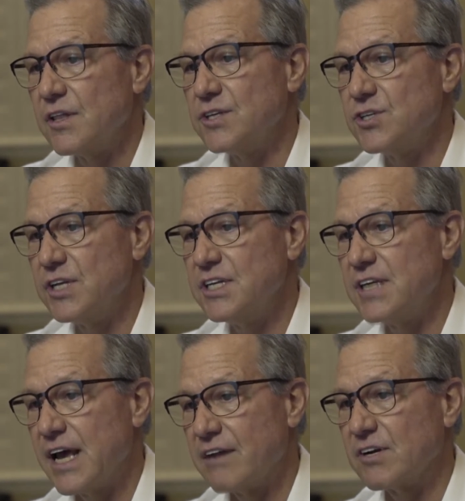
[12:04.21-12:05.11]
that you need
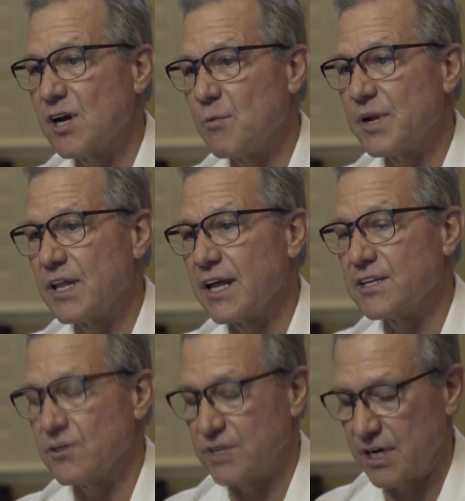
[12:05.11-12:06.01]
to have a company
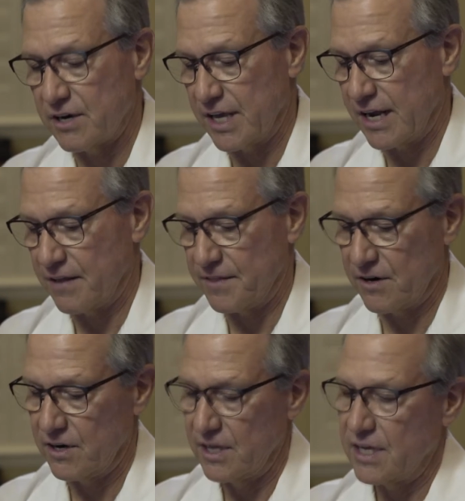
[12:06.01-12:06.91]
like doTERRA get out there